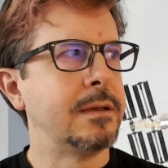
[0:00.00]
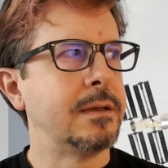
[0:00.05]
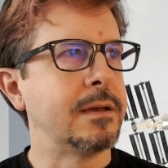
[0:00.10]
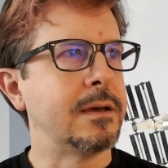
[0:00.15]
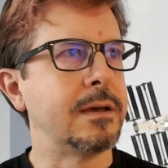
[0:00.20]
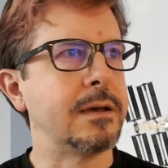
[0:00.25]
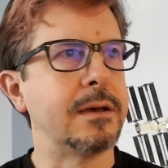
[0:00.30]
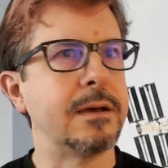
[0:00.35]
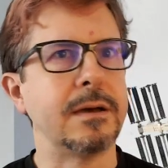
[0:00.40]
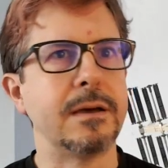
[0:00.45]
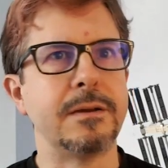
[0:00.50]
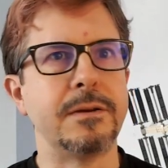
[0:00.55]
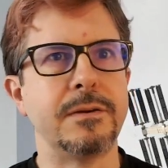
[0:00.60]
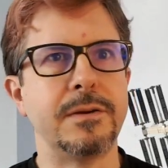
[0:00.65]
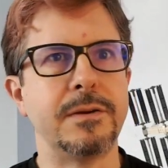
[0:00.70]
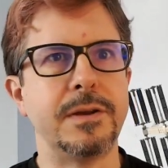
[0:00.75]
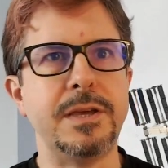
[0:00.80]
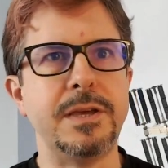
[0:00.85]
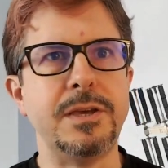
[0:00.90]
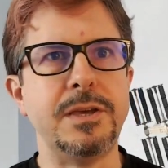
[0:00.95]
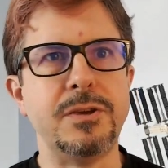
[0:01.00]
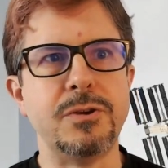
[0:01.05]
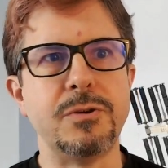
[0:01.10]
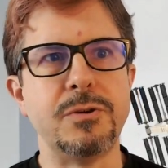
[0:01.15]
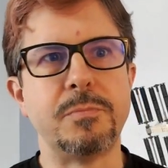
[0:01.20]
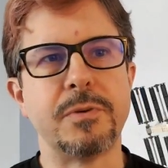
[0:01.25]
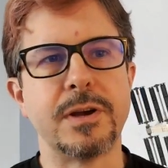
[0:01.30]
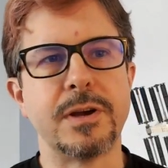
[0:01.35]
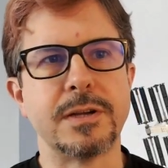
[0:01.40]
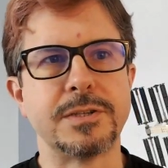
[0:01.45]
under an EU
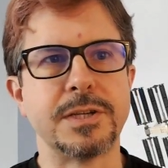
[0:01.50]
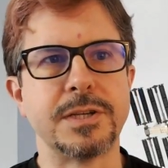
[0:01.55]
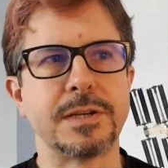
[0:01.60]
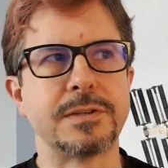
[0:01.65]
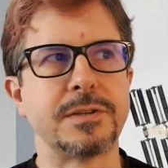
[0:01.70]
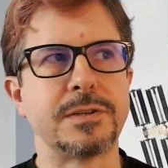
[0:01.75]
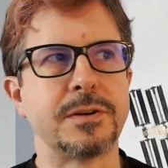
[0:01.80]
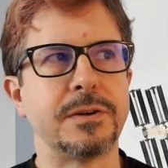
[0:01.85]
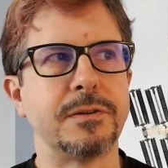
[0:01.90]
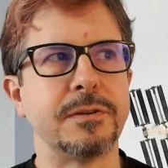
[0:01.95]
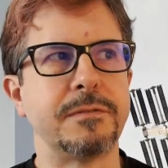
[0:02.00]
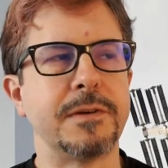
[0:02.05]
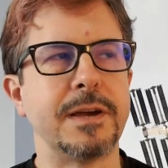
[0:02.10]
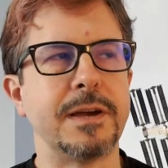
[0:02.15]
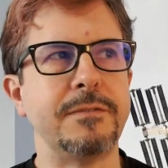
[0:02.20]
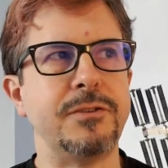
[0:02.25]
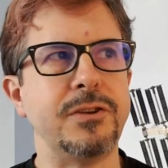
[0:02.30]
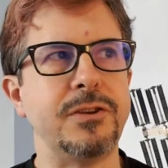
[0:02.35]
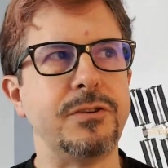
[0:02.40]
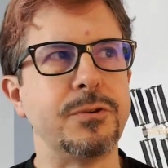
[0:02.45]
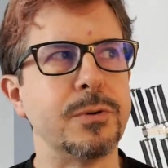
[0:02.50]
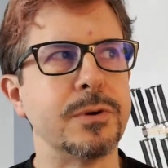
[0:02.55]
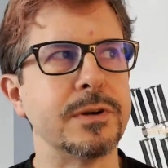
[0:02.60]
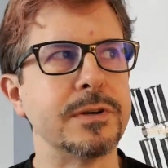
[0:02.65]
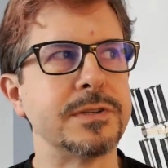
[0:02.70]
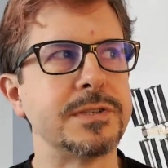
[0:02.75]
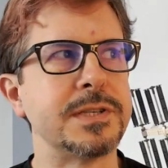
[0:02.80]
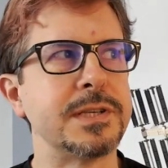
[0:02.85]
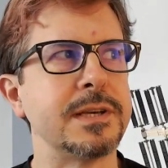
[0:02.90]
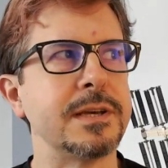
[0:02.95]
project called 5G
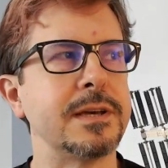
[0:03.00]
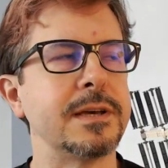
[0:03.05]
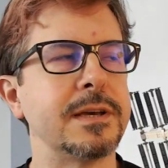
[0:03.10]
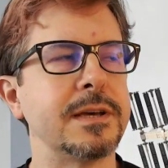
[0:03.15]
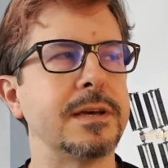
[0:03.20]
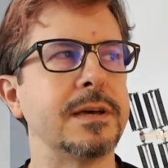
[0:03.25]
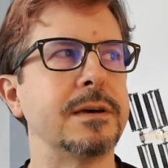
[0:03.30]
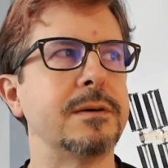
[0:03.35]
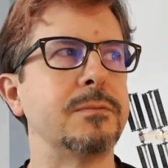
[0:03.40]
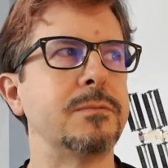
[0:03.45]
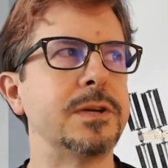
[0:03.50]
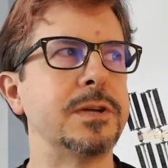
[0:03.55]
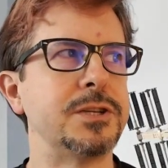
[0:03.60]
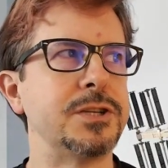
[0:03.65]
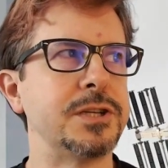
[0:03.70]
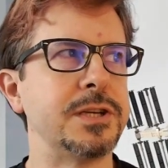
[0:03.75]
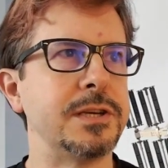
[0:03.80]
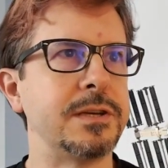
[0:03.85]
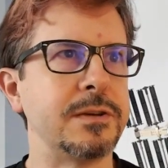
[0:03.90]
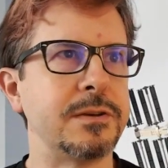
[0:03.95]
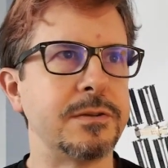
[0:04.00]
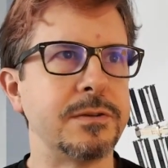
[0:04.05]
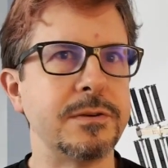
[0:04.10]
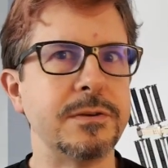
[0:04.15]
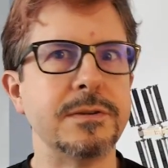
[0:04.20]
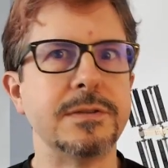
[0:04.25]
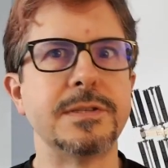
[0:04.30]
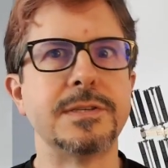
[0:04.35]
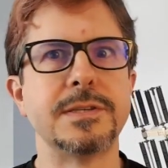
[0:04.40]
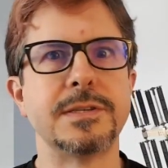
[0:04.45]
Tours, which
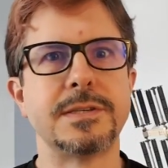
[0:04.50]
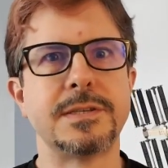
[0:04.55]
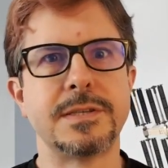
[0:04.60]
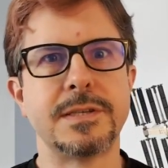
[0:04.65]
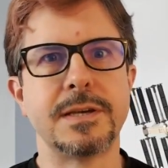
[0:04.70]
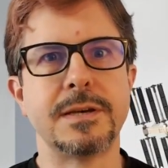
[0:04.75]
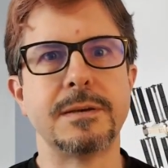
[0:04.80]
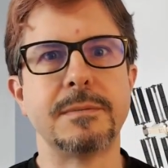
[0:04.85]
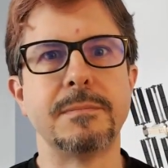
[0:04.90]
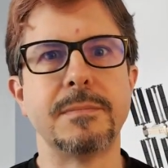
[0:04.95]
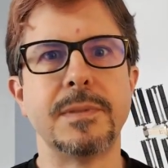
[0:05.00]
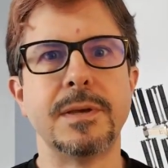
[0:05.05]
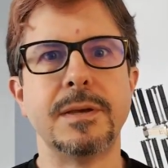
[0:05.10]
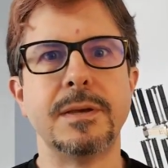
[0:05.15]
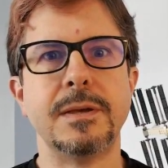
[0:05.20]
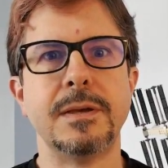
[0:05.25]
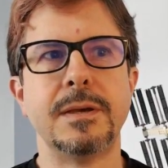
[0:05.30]
includes some